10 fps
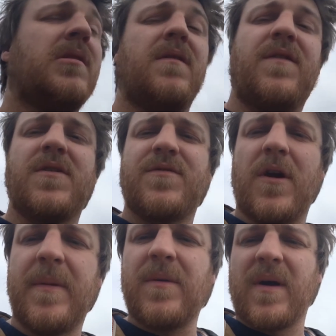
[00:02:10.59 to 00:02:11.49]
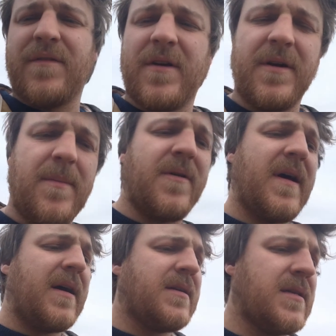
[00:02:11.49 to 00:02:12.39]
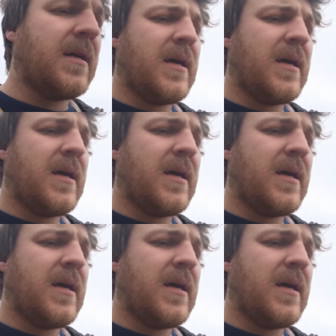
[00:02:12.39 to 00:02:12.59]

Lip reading: First Robin, whatever number that is.